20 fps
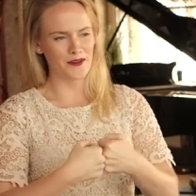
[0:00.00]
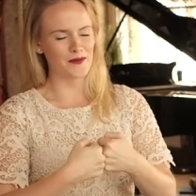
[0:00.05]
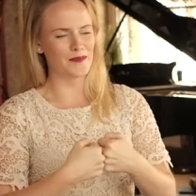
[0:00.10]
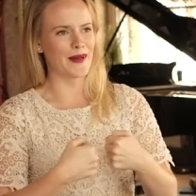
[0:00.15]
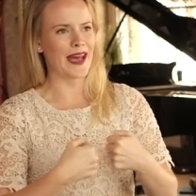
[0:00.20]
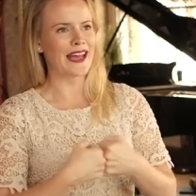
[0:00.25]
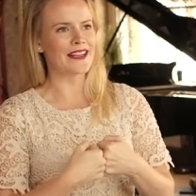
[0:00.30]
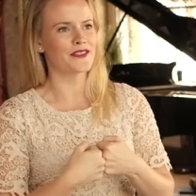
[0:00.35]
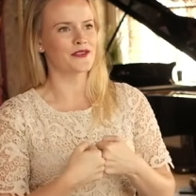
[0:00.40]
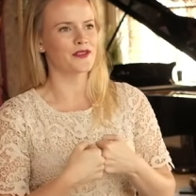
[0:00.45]

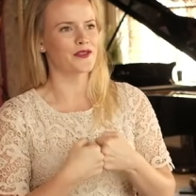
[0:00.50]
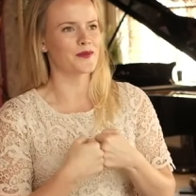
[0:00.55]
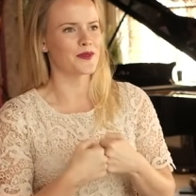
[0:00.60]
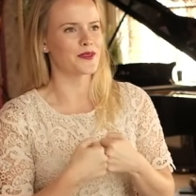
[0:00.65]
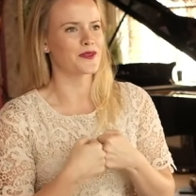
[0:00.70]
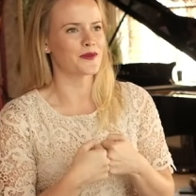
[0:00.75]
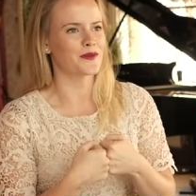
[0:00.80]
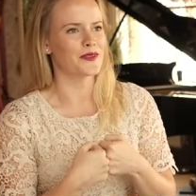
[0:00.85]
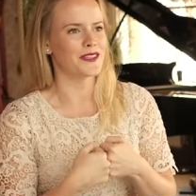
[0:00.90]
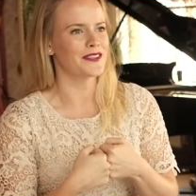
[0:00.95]
battle
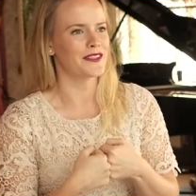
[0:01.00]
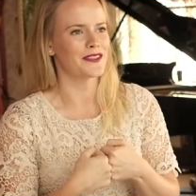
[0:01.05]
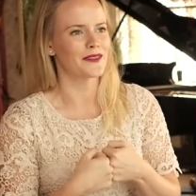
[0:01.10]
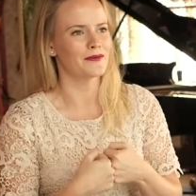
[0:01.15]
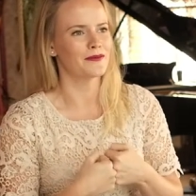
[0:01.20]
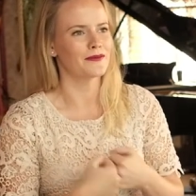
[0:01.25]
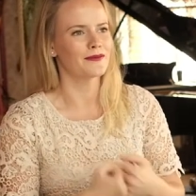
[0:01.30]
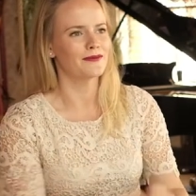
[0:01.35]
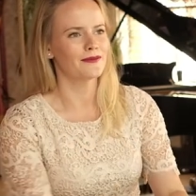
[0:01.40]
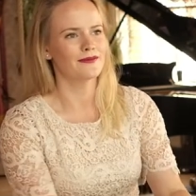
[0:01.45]
between them.
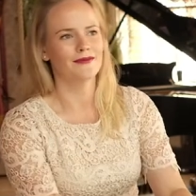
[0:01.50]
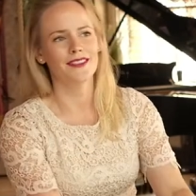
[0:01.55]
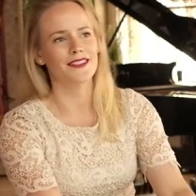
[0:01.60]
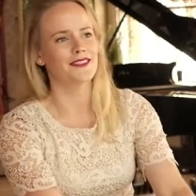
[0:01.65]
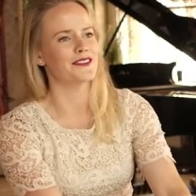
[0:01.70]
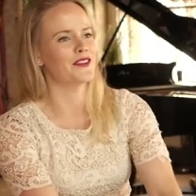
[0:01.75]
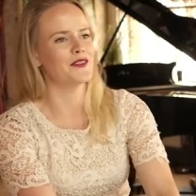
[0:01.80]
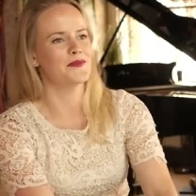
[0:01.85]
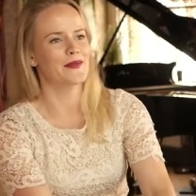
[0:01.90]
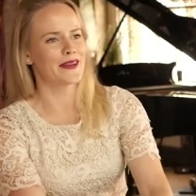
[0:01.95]

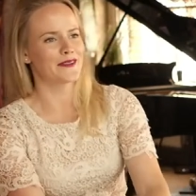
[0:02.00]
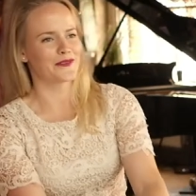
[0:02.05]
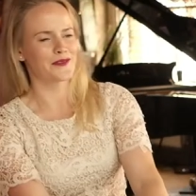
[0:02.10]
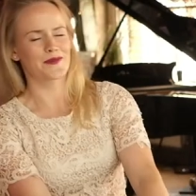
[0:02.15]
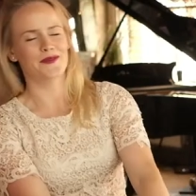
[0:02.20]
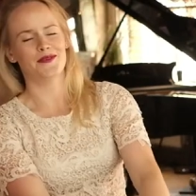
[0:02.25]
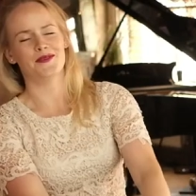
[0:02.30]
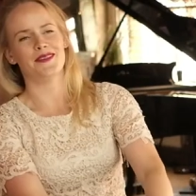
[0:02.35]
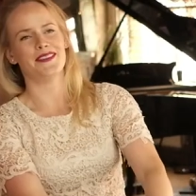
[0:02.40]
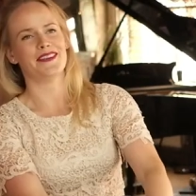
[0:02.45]
There's no battle
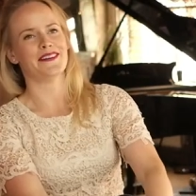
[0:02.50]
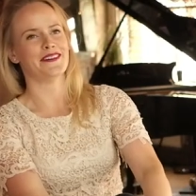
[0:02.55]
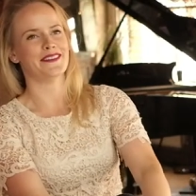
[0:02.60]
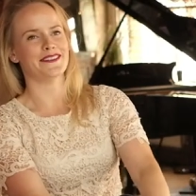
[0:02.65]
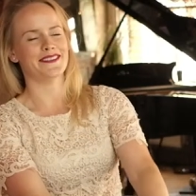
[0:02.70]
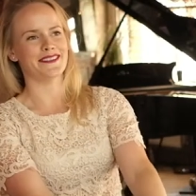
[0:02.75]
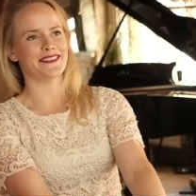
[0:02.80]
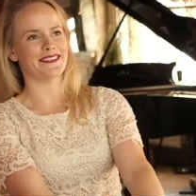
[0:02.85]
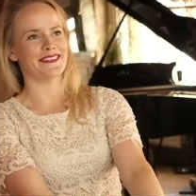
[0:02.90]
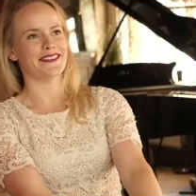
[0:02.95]
between the
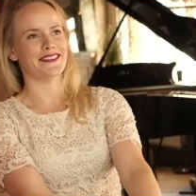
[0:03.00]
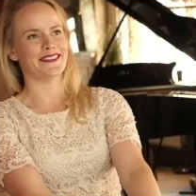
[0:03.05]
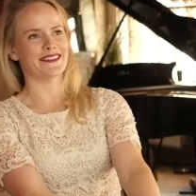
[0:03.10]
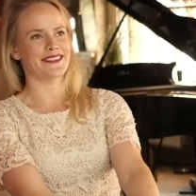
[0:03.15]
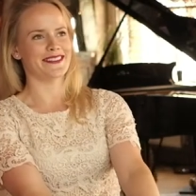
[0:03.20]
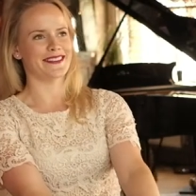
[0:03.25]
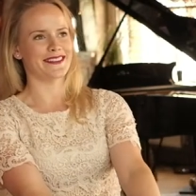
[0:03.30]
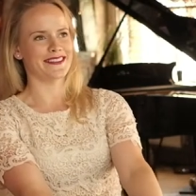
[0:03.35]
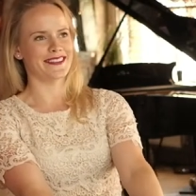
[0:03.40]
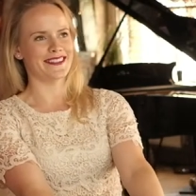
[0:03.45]
arts and
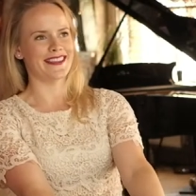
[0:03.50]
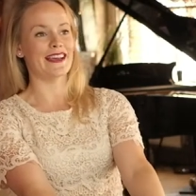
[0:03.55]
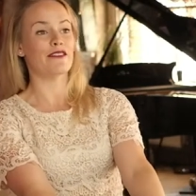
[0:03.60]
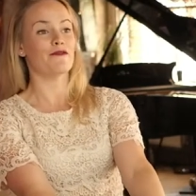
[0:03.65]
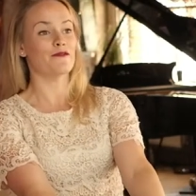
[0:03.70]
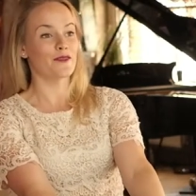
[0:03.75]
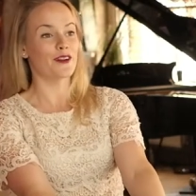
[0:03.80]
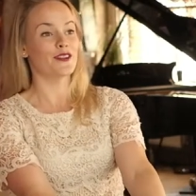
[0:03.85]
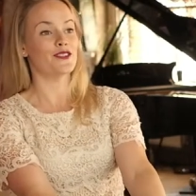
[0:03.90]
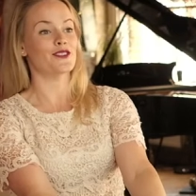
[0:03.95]
sciences. And
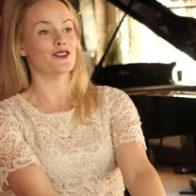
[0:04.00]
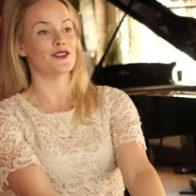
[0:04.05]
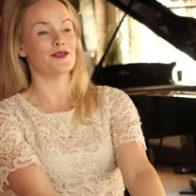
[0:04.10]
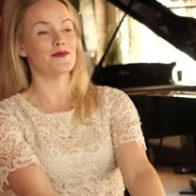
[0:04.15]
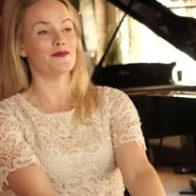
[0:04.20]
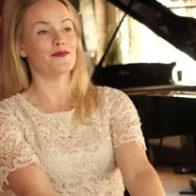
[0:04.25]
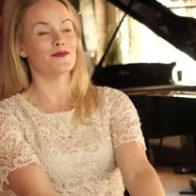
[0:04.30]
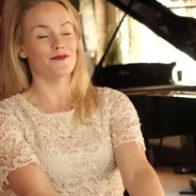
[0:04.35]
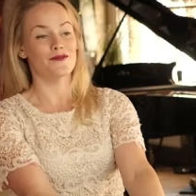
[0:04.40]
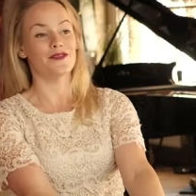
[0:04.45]

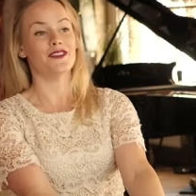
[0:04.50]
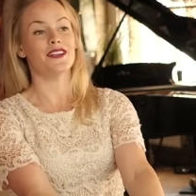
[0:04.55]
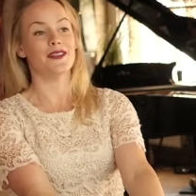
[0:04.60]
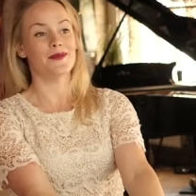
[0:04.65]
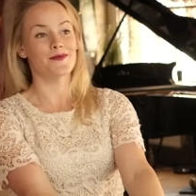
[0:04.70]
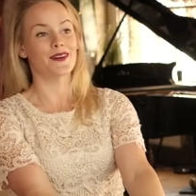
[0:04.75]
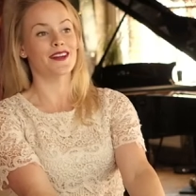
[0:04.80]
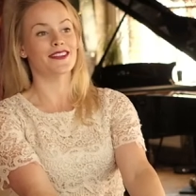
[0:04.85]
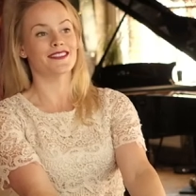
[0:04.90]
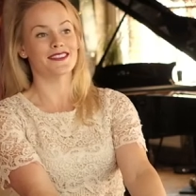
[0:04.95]
Frensham really
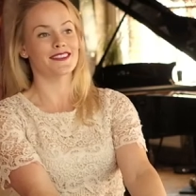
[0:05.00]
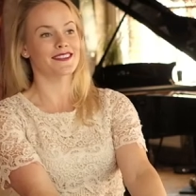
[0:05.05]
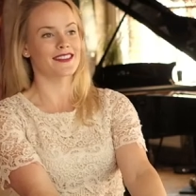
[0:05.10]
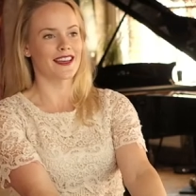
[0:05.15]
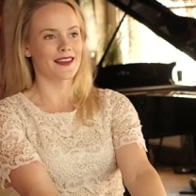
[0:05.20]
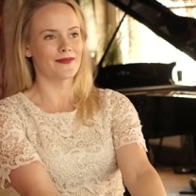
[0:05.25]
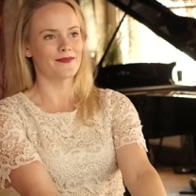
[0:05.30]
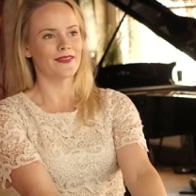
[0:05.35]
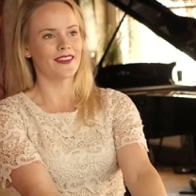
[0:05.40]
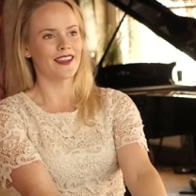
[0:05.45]
embraces that.